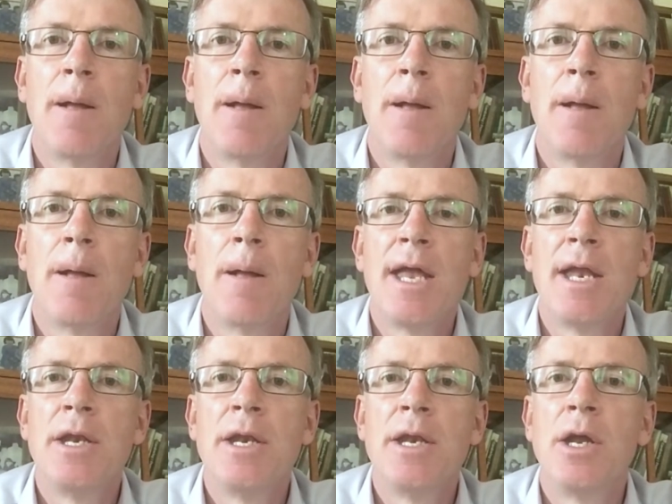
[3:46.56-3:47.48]

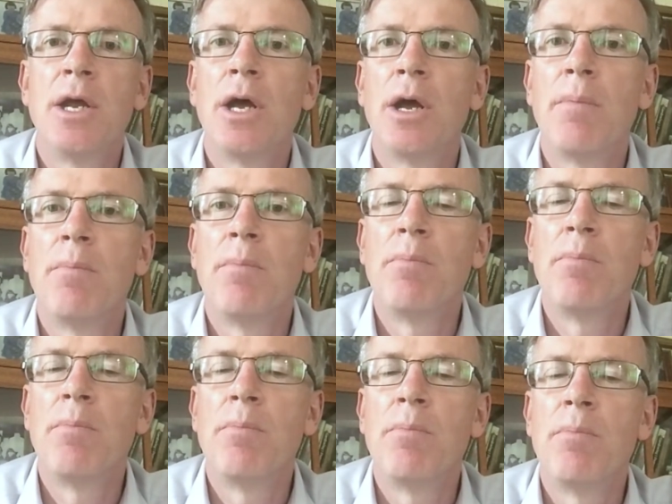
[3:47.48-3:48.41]
then
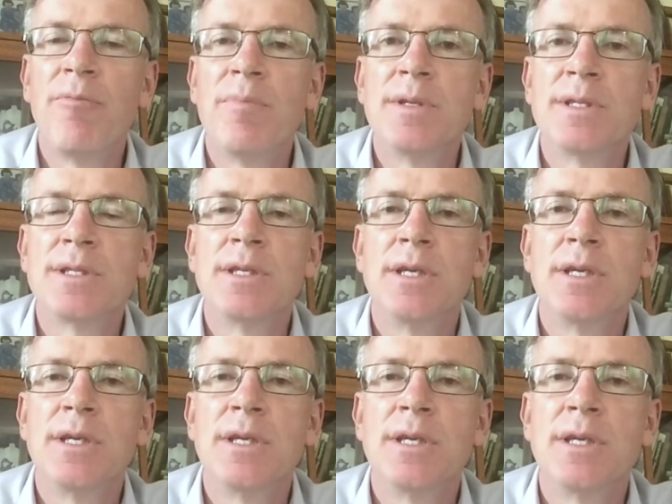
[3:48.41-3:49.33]
the governments
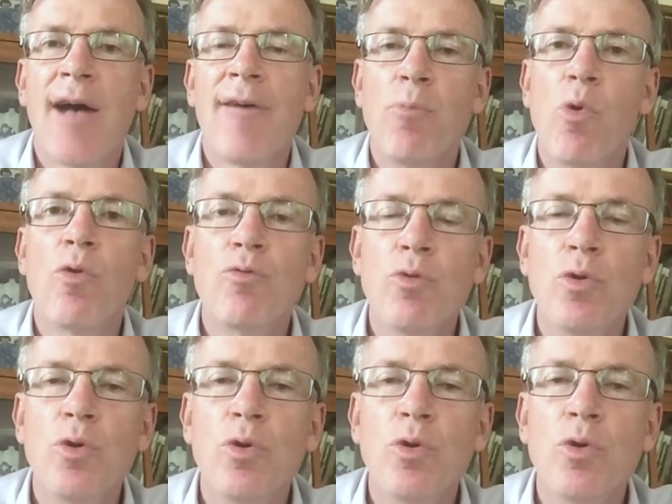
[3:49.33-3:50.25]
have more
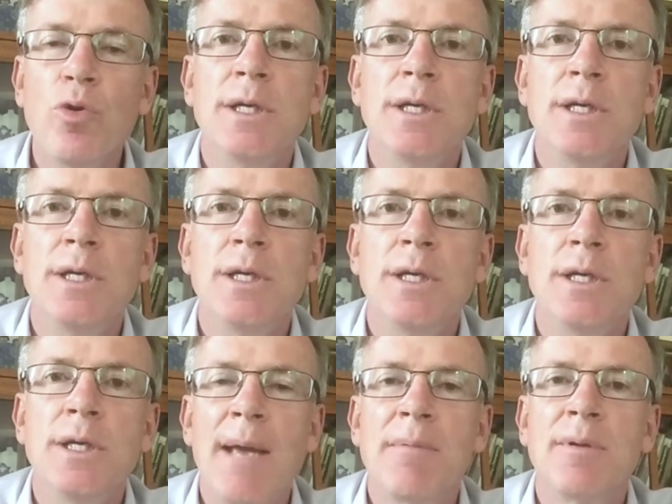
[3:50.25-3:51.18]
room to
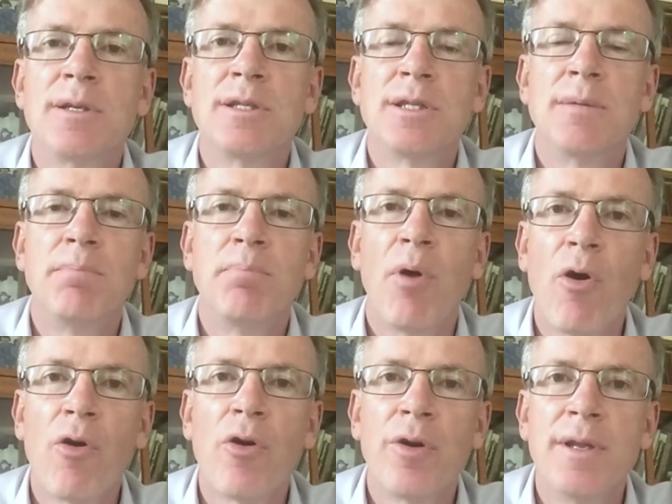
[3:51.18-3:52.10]
be able to
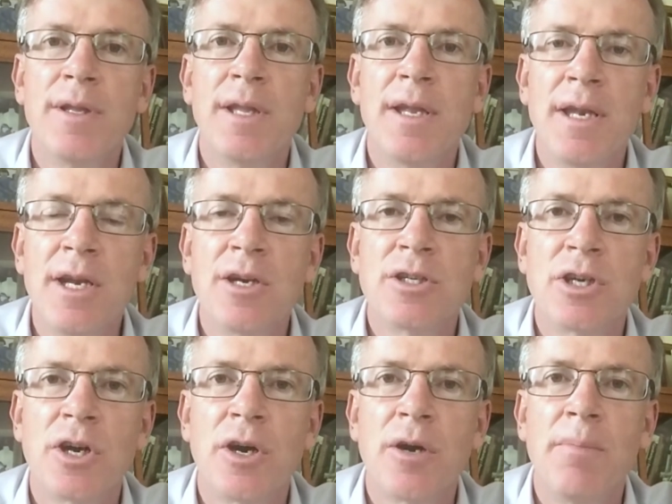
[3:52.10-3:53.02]
borrow in the near
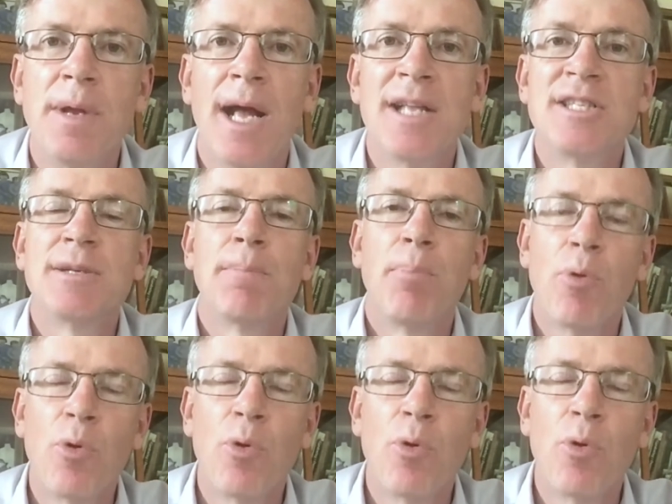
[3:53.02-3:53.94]
term and
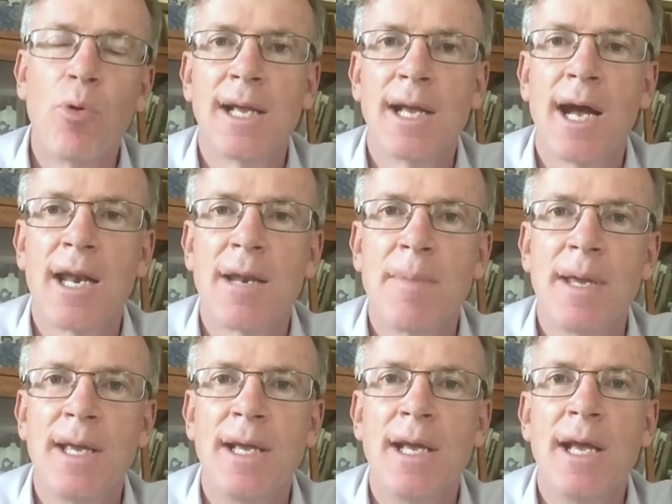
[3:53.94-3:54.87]
support the economy
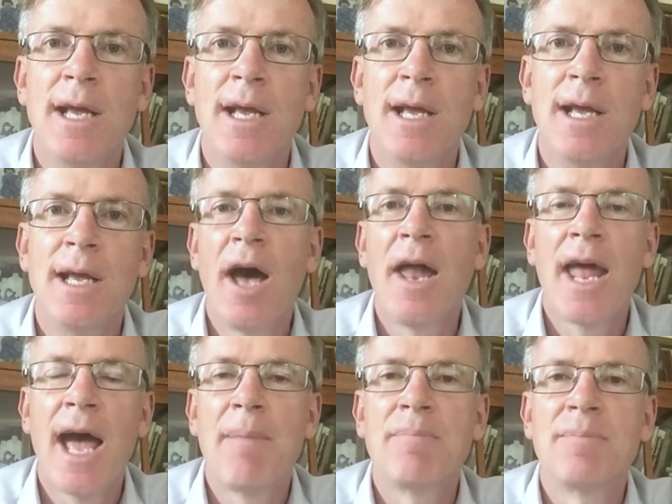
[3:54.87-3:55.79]
and not
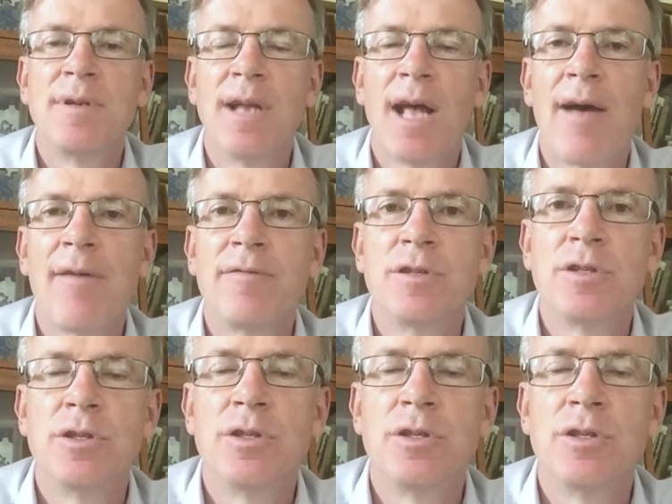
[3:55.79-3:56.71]
have
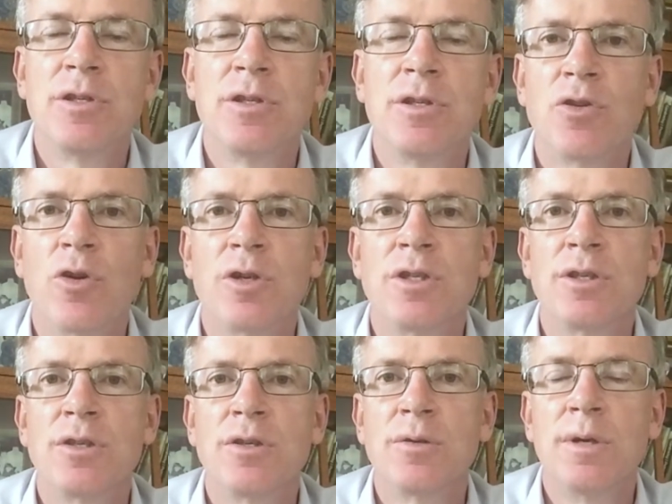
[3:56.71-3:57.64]
to resort
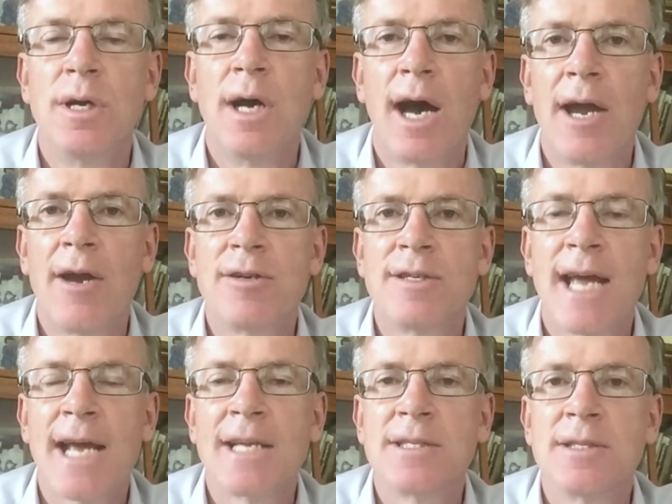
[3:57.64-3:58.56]
to higher
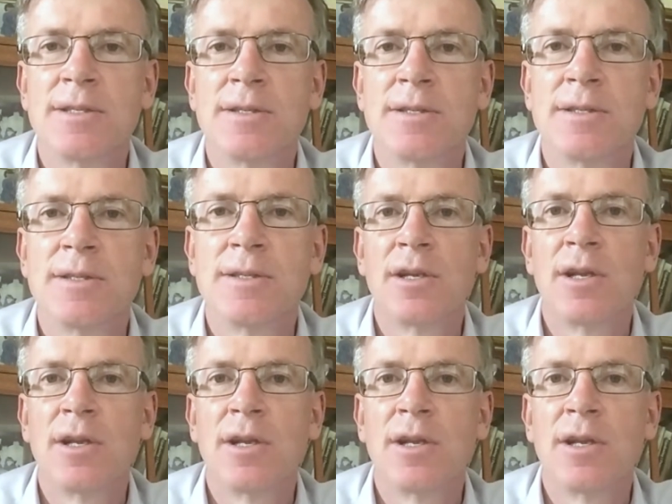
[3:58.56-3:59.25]
taxes and